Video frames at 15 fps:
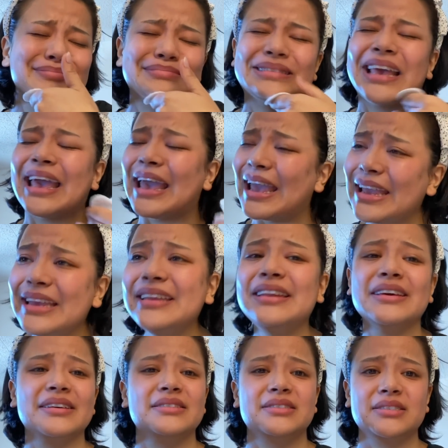hate
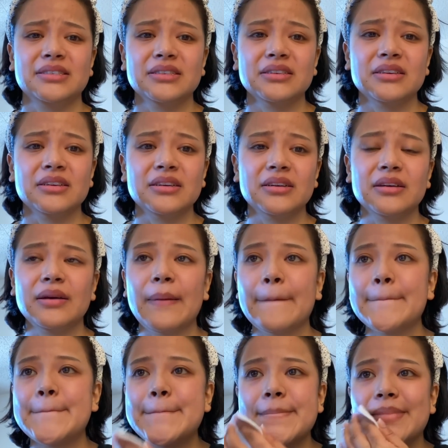it.
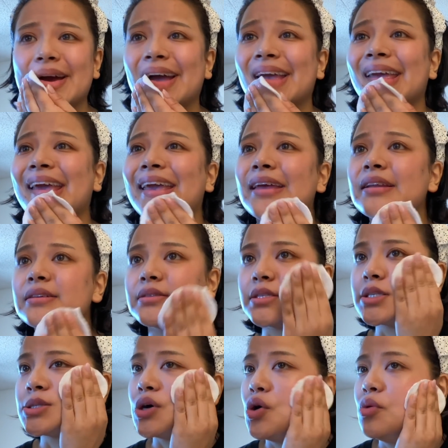I hate it
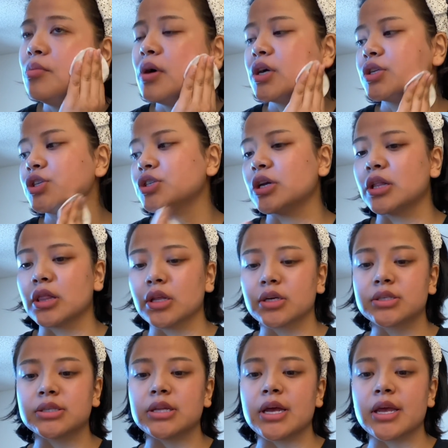so much. It
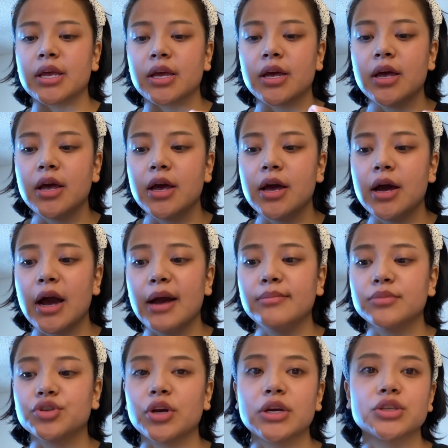looks like I'm
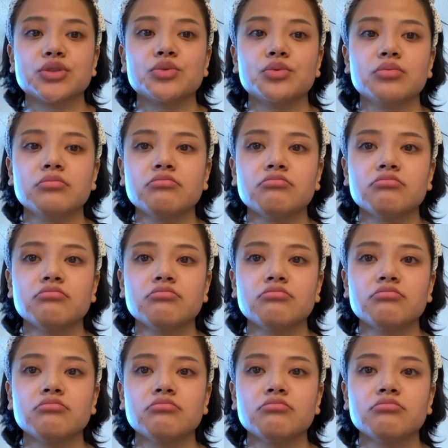trying to